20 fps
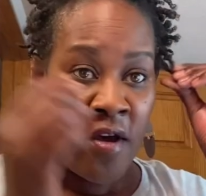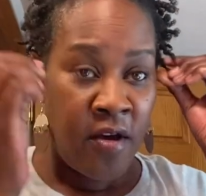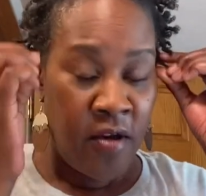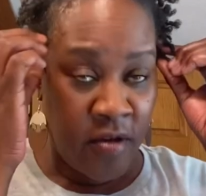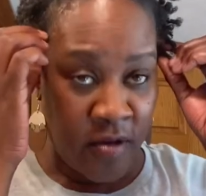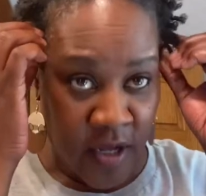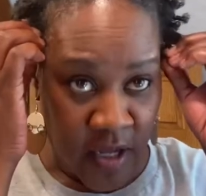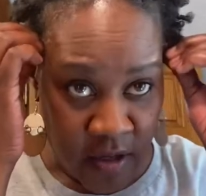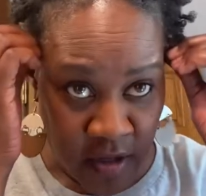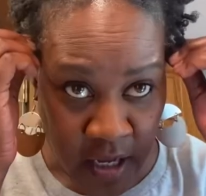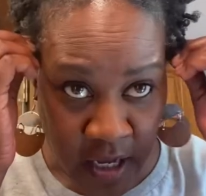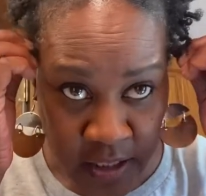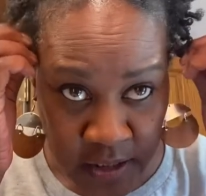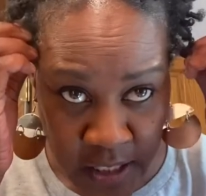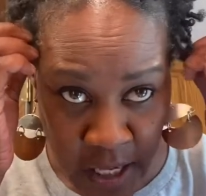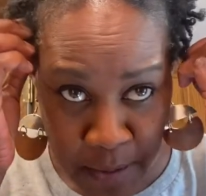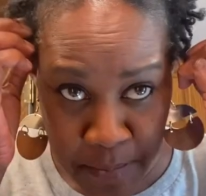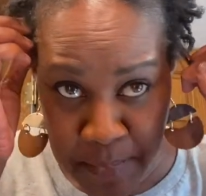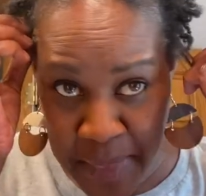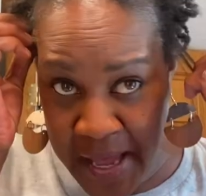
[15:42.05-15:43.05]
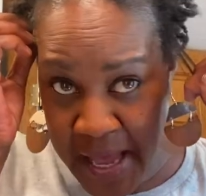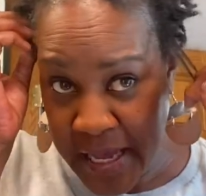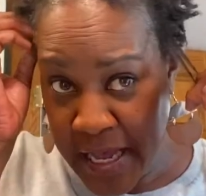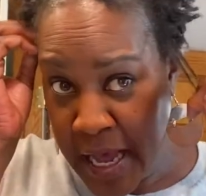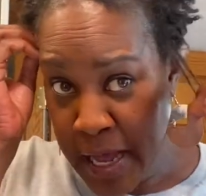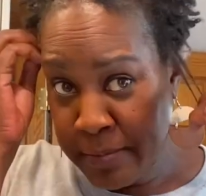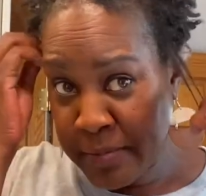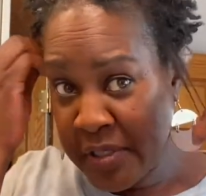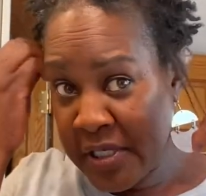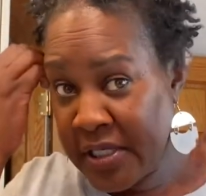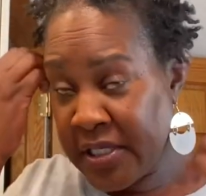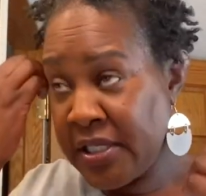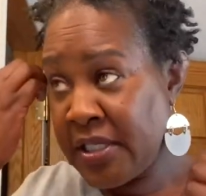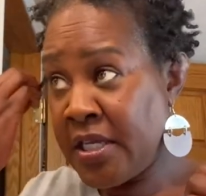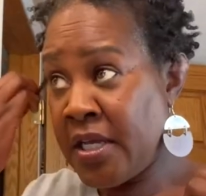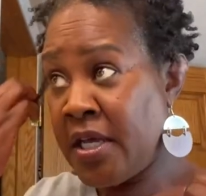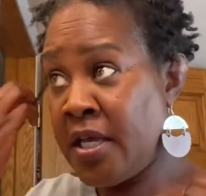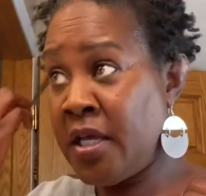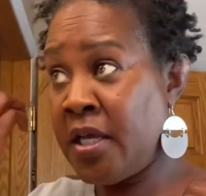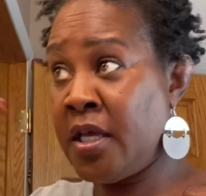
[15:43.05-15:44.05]
Okay, you guys, I'm back. I'm just
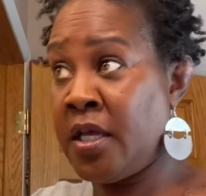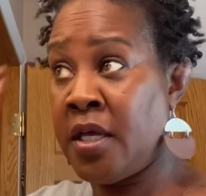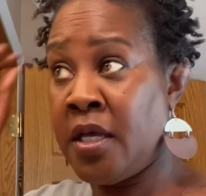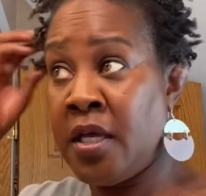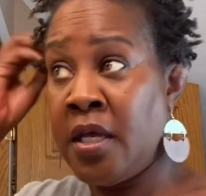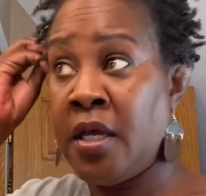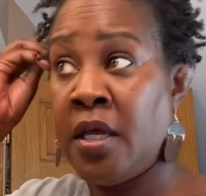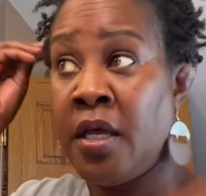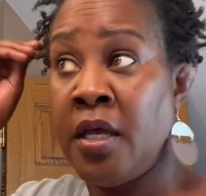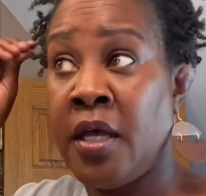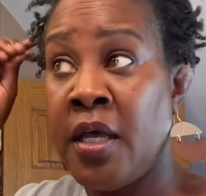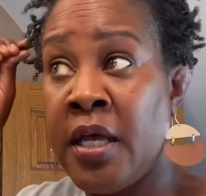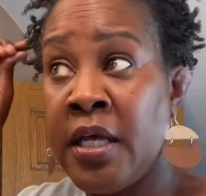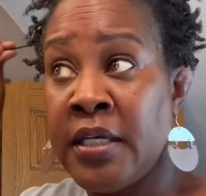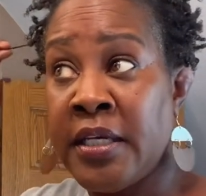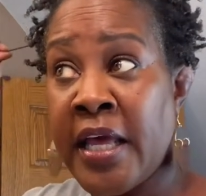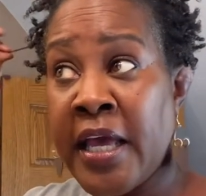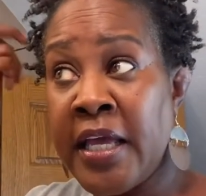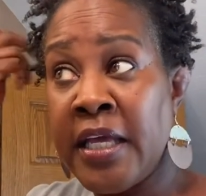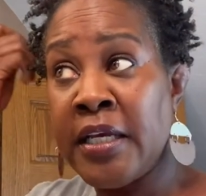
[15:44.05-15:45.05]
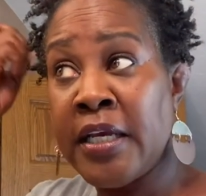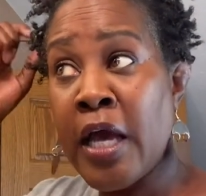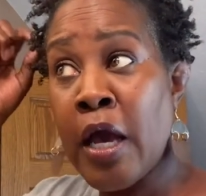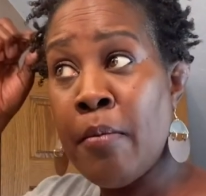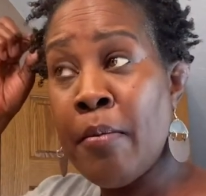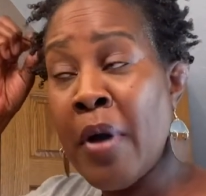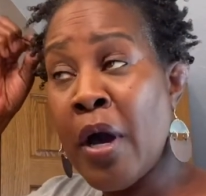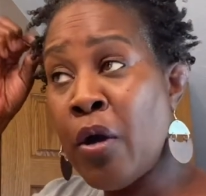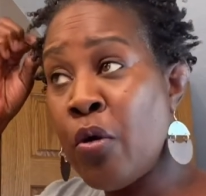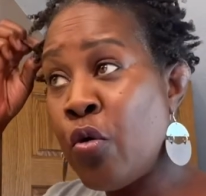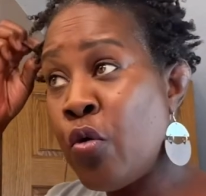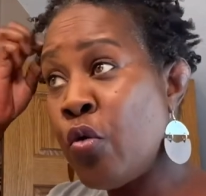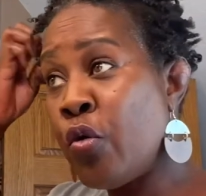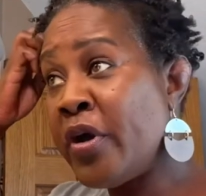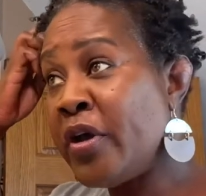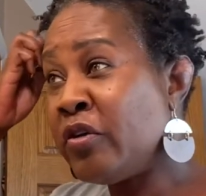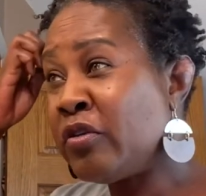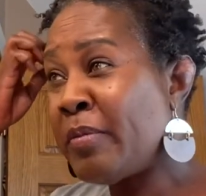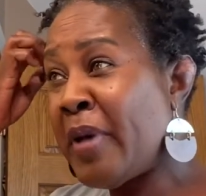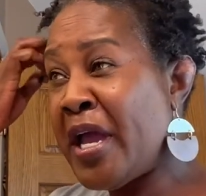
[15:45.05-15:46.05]
taking down my
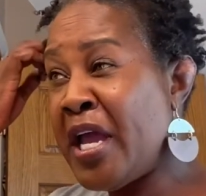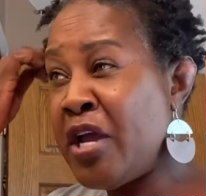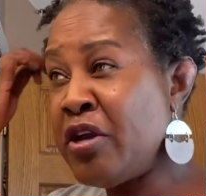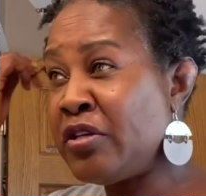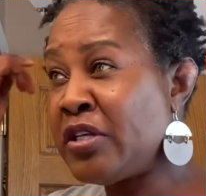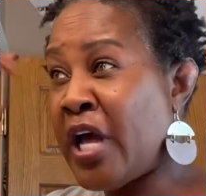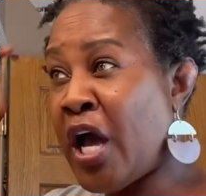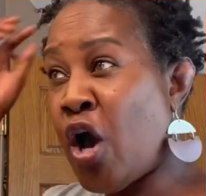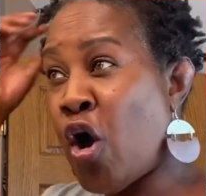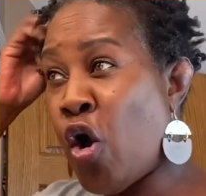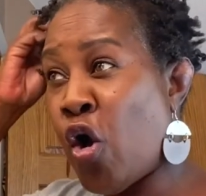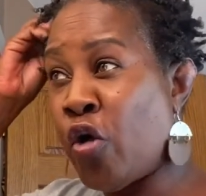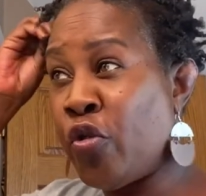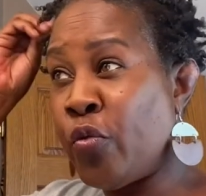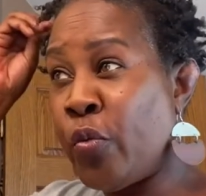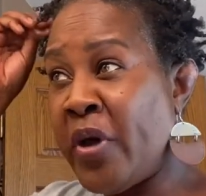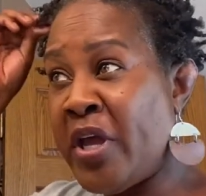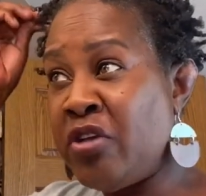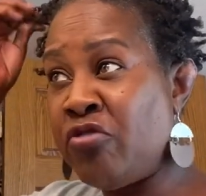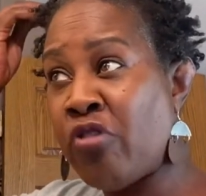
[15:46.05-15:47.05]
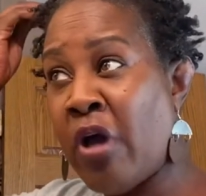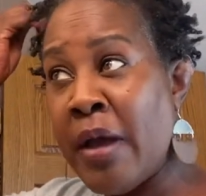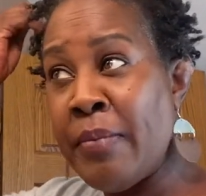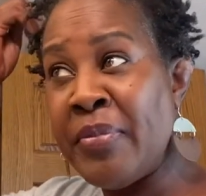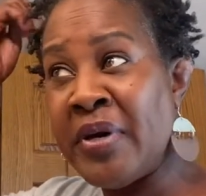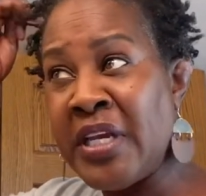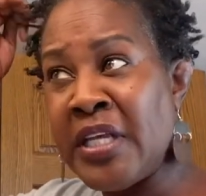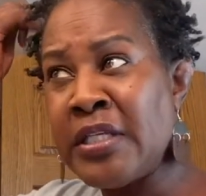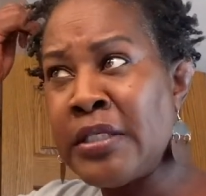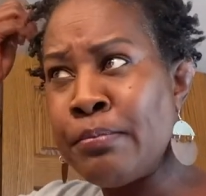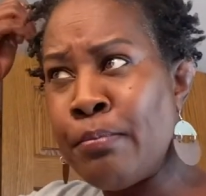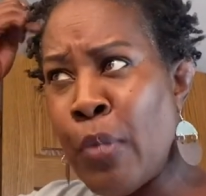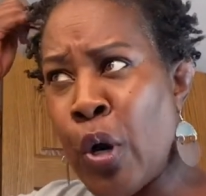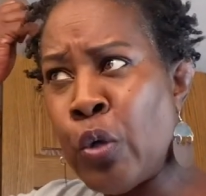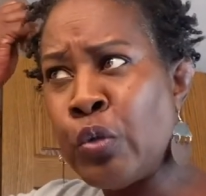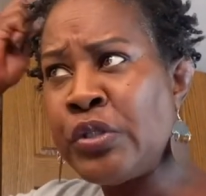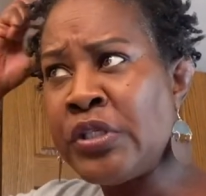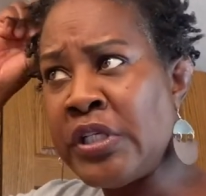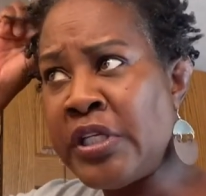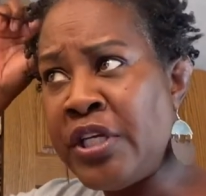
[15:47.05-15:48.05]
coils. My hair's not all the way dry, but it's
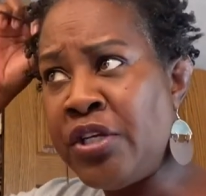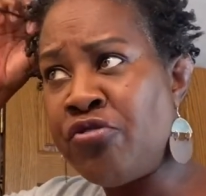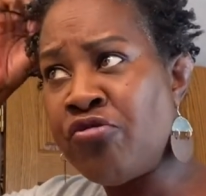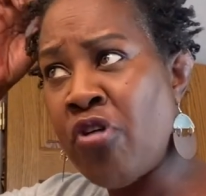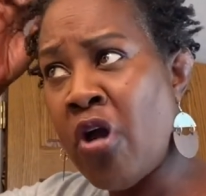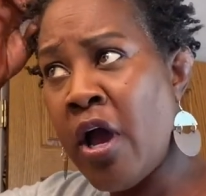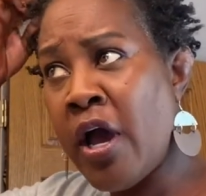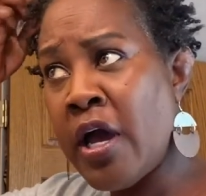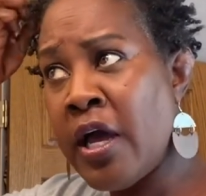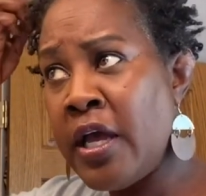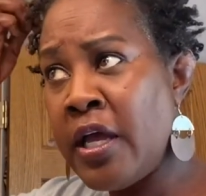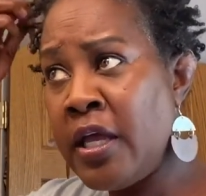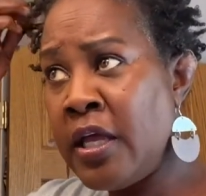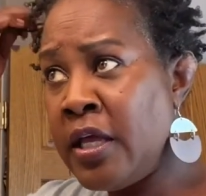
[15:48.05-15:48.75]
mostly dry.